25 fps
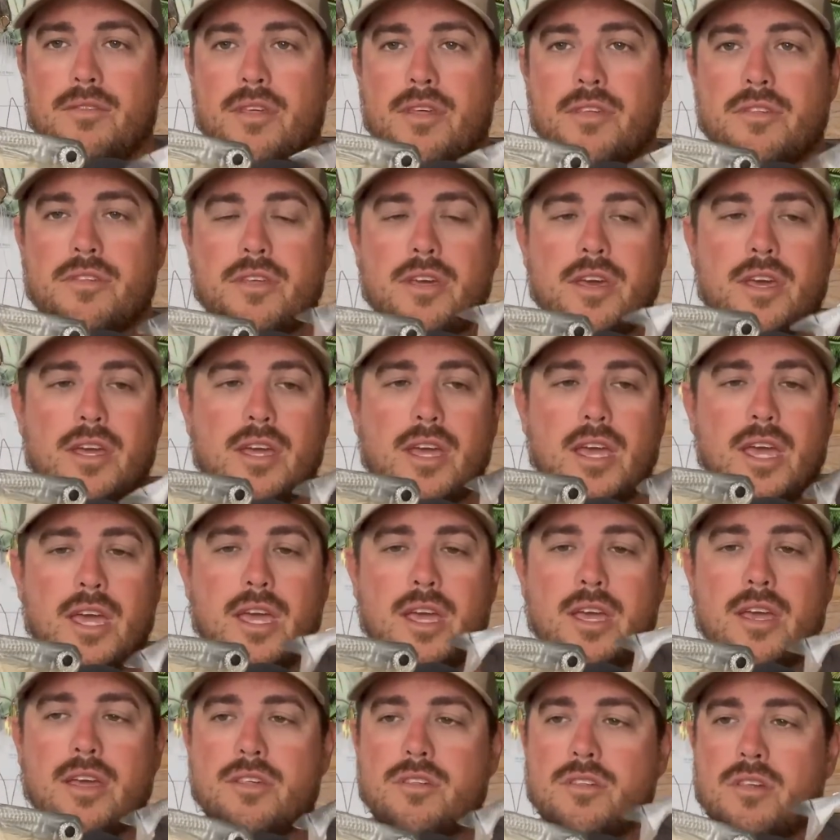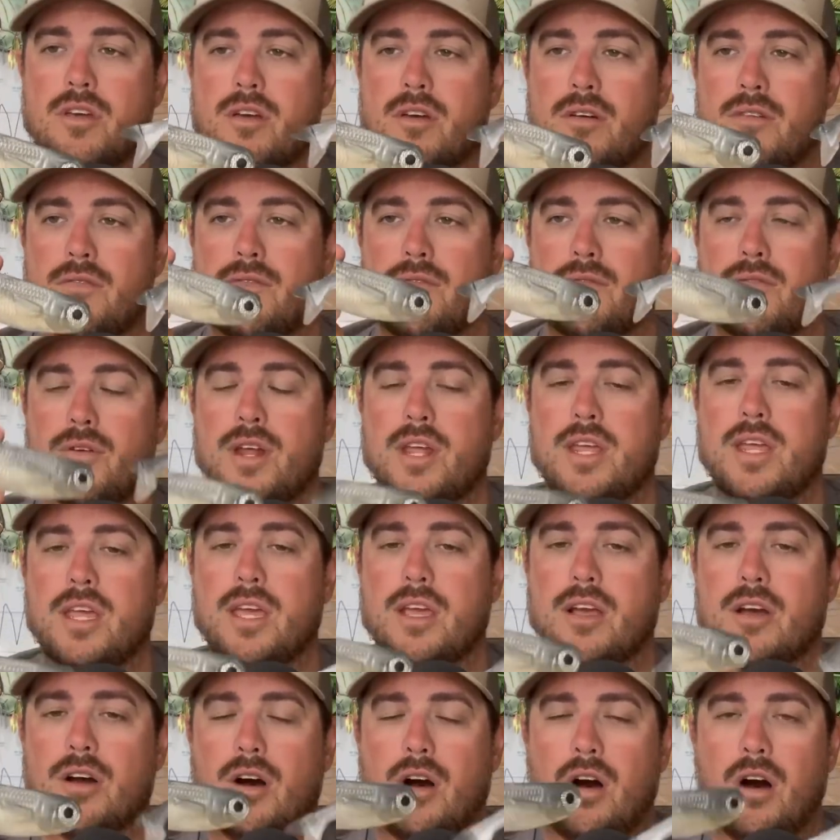This thing is
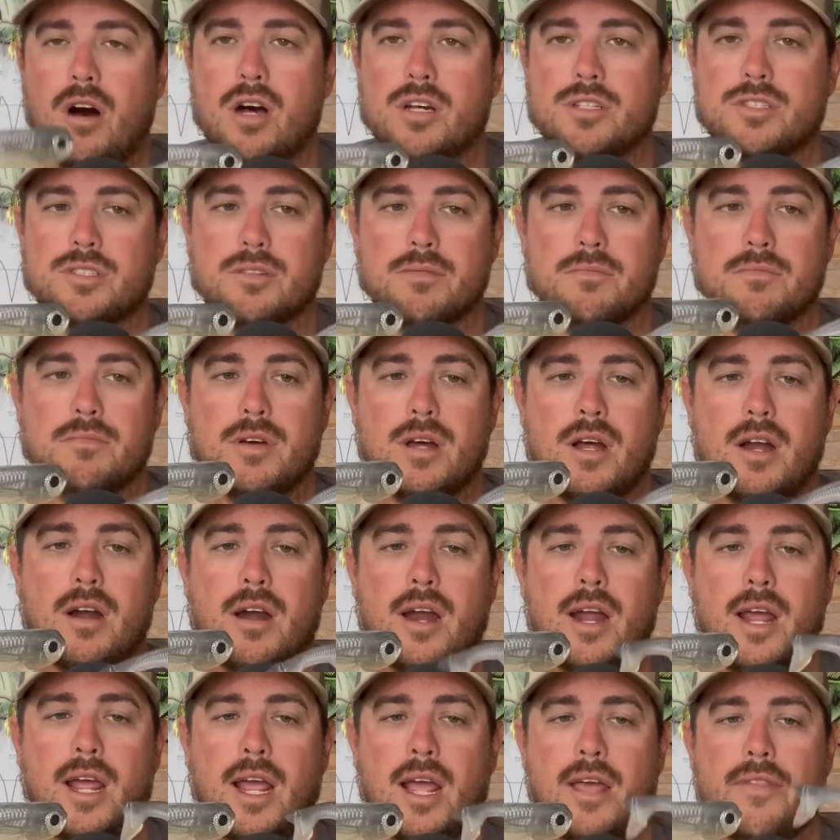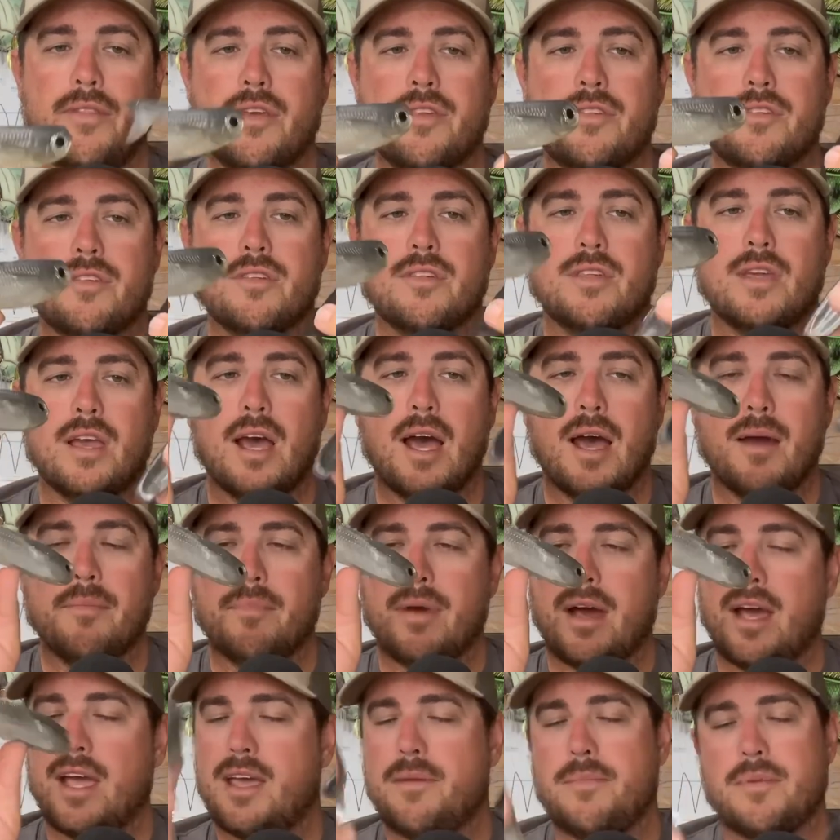freaking awesome. All right. And
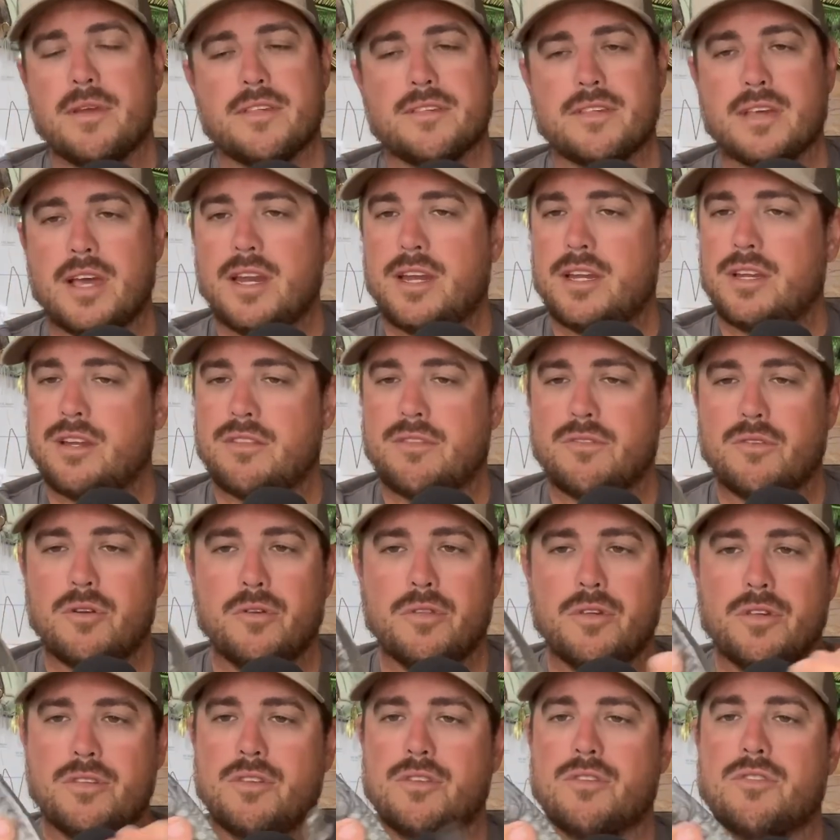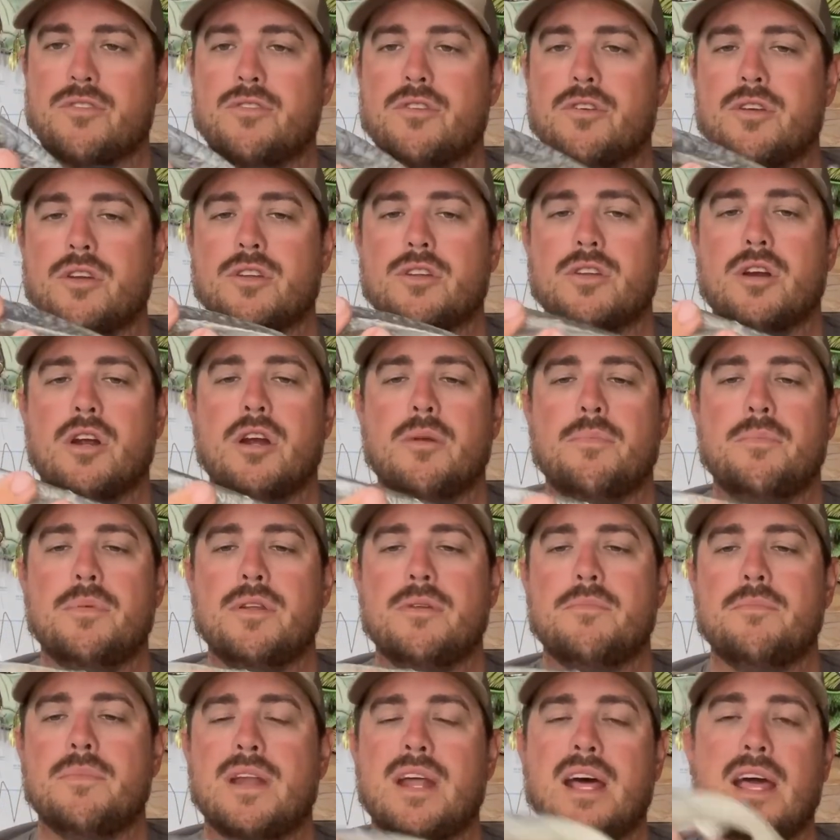I am excited to throw this at snook and
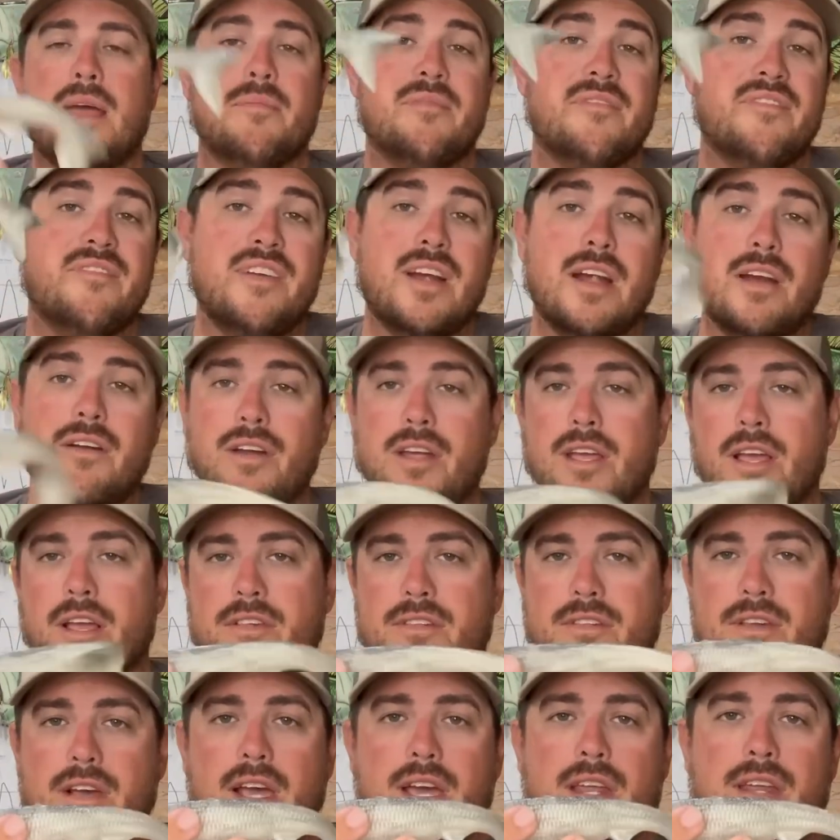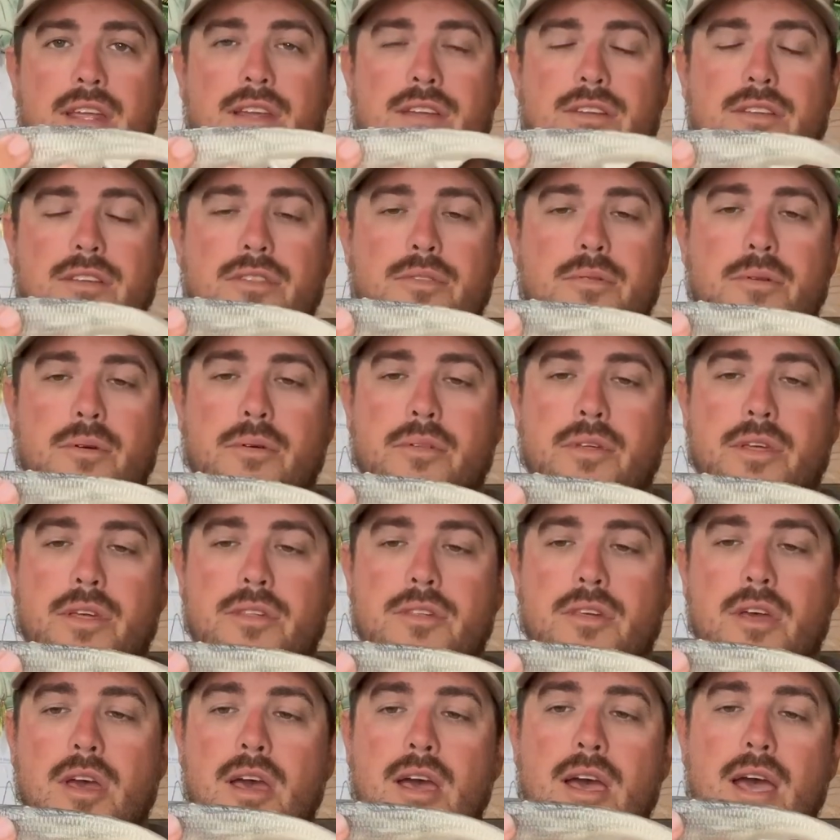tarpon, but I am very excited to throw
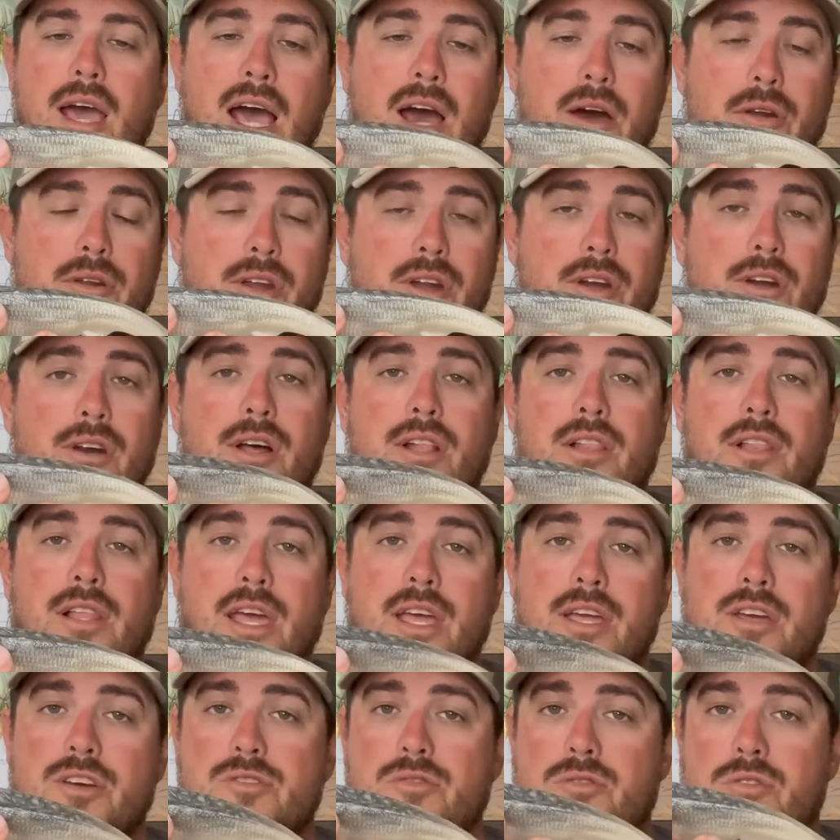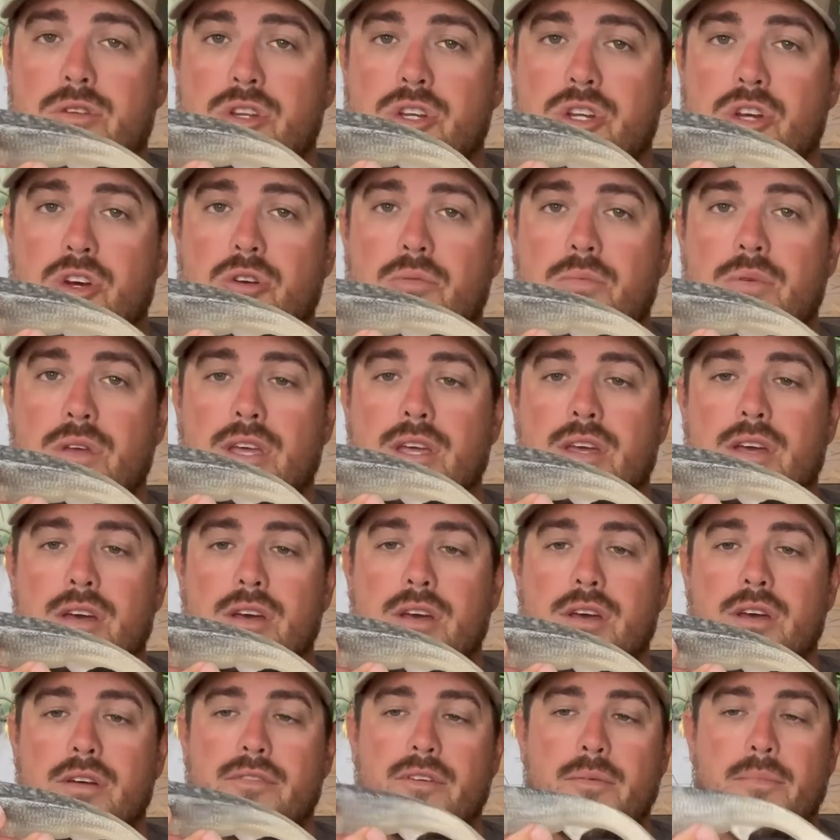this out here on Lake Okeechobee
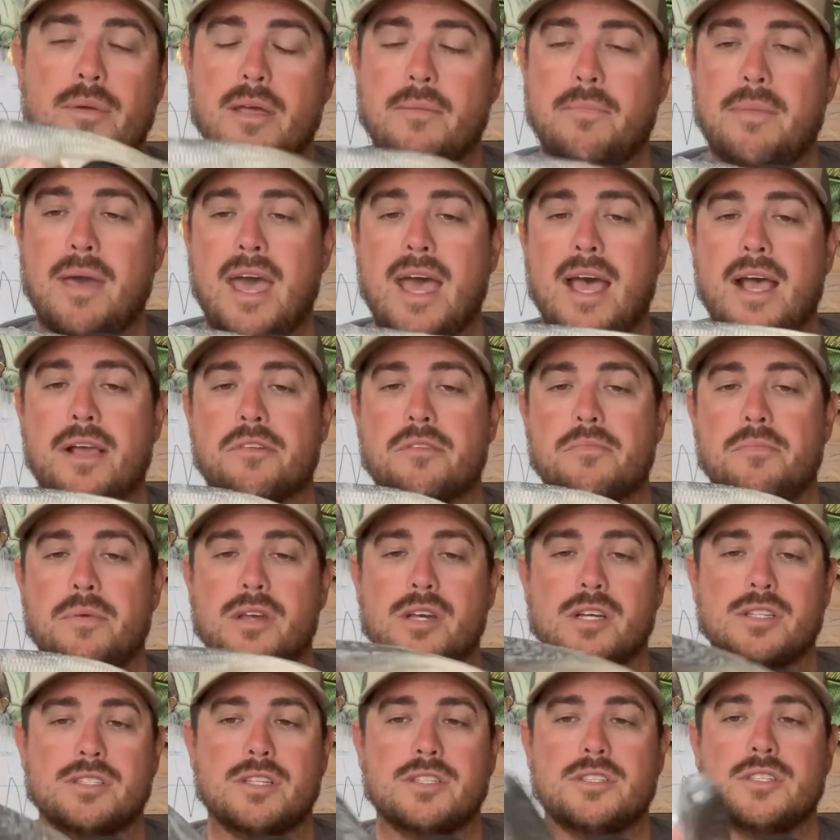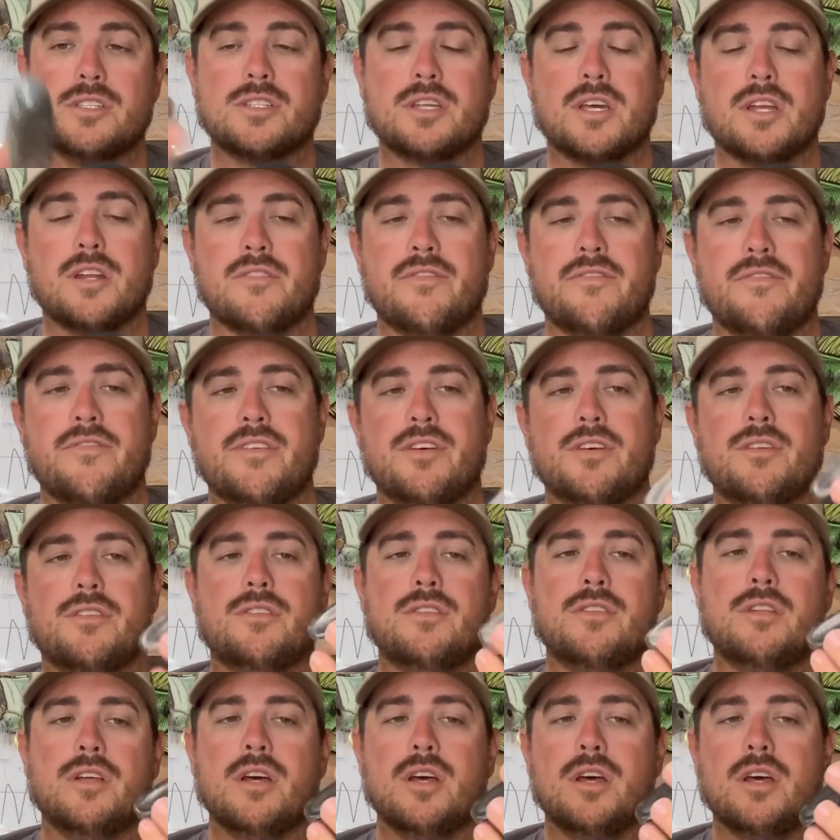for big bass, because this is going to
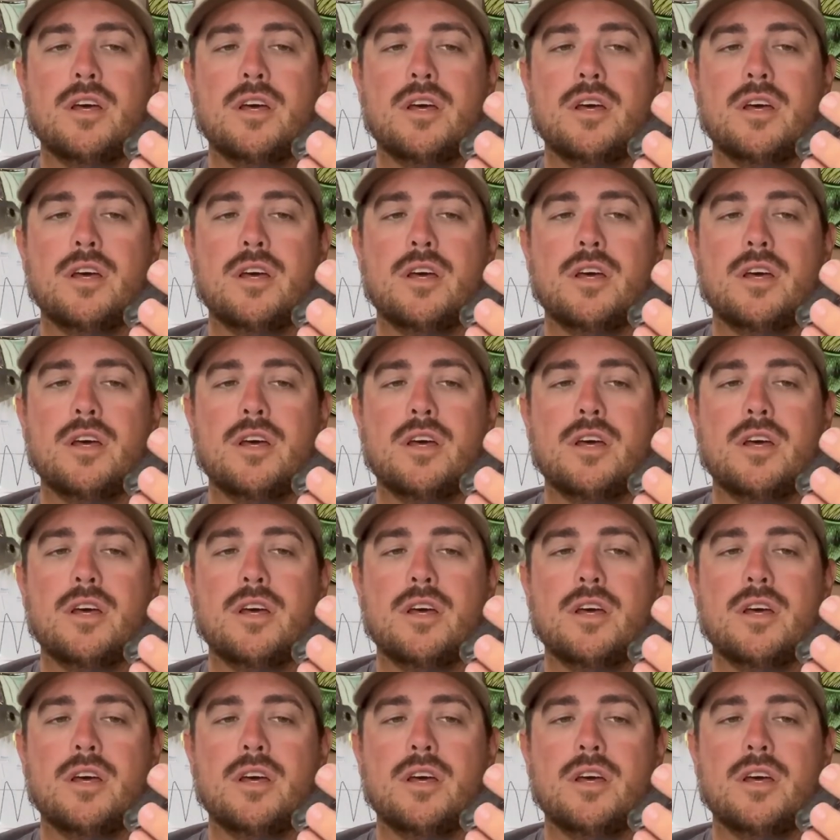fill.